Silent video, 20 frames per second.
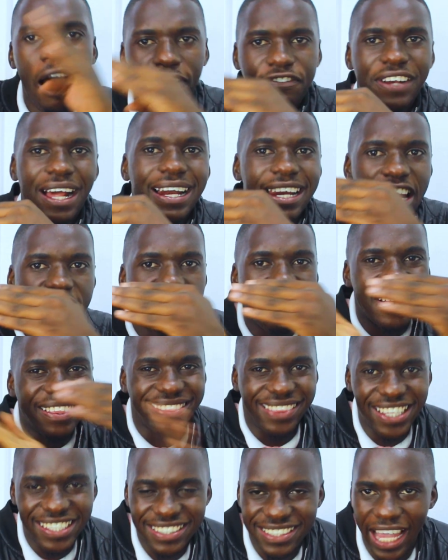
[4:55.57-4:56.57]
after
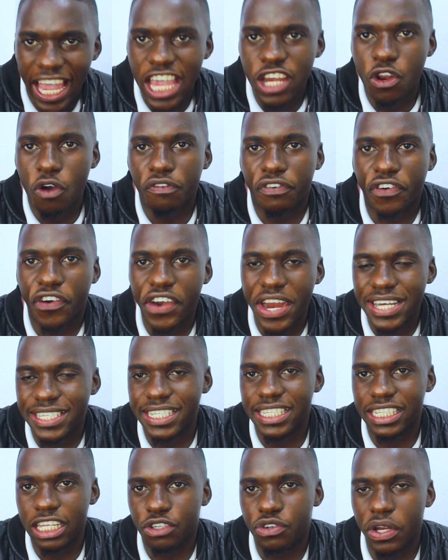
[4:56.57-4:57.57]
leaving this side of
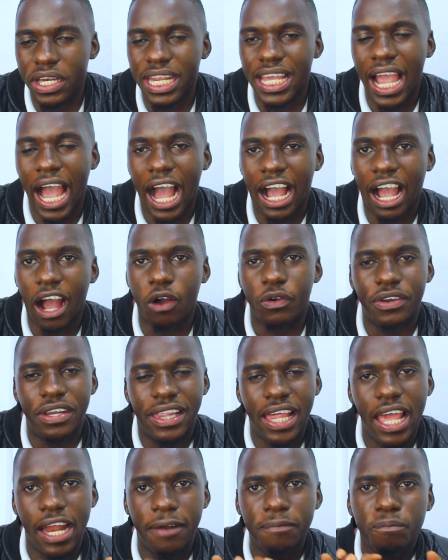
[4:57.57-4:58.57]
creating the trading
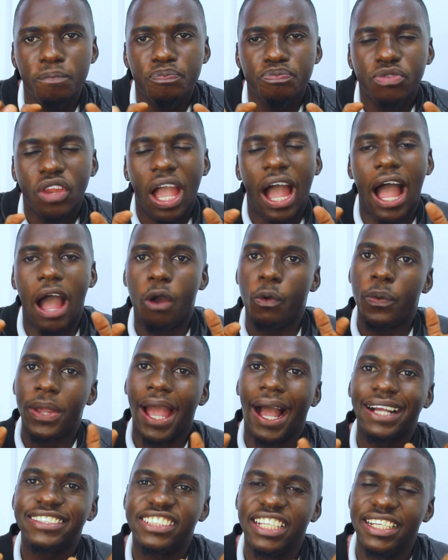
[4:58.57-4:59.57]
account, then are
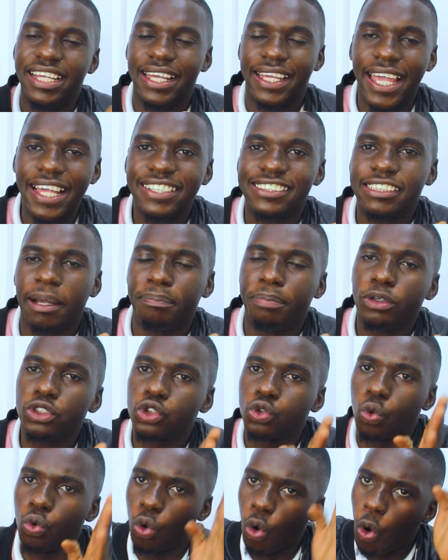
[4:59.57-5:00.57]
we actually again
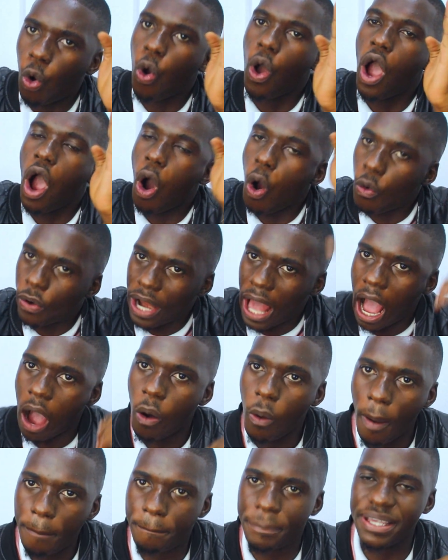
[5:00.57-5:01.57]
supposed to go on
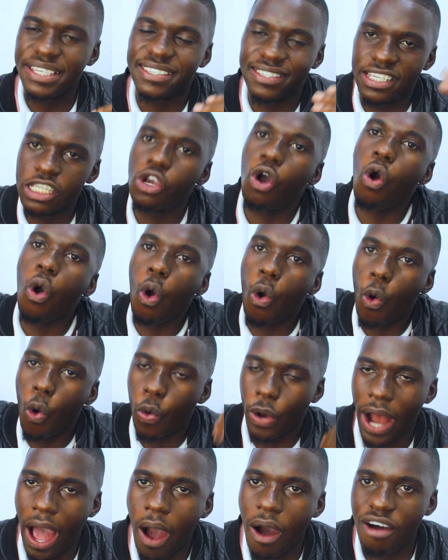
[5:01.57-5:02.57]
our PC
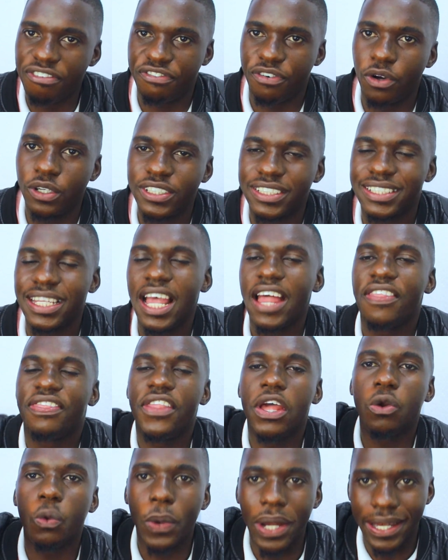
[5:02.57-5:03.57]
or on our phones?
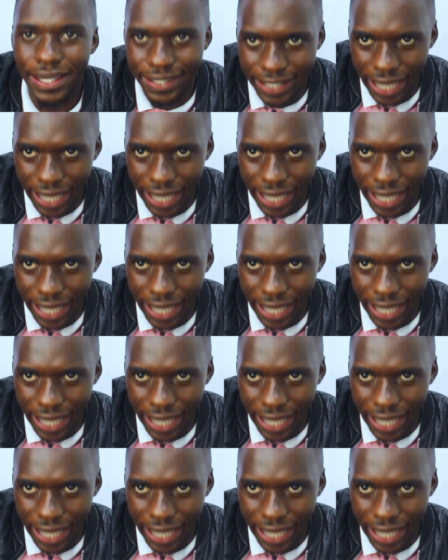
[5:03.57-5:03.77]
Then we